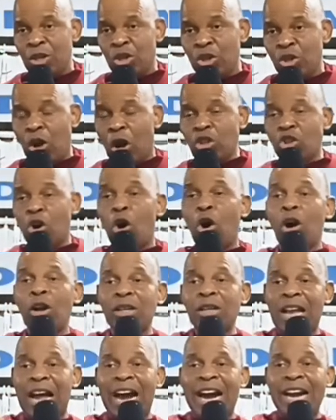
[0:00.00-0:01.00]
Not
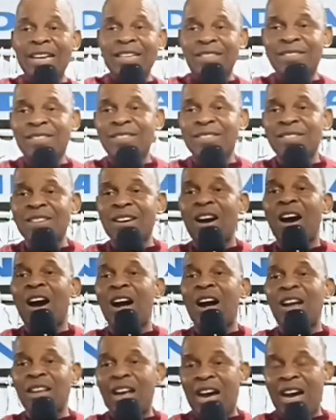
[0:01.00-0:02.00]
all lies
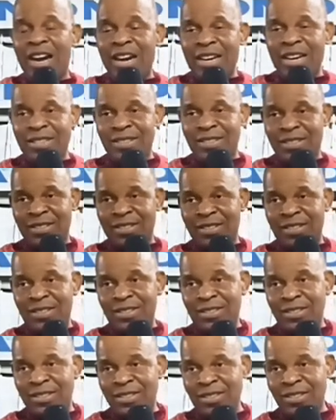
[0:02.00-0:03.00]
are
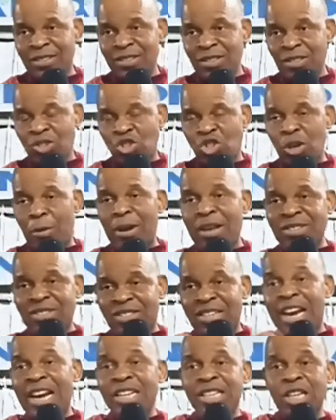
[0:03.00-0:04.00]
lies. Some are
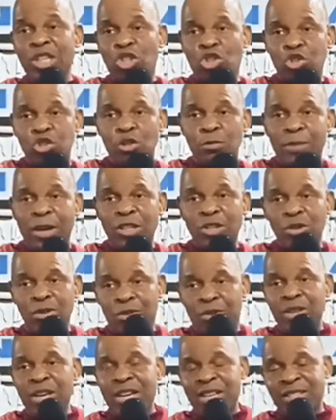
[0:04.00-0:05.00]
saying the truth, but you
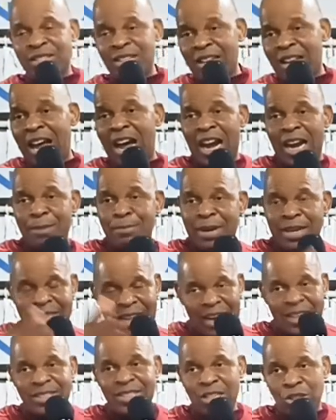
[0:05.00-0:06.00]
think it's a lie, but
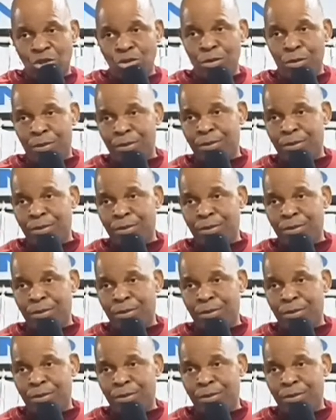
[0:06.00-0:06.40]
that is the truth.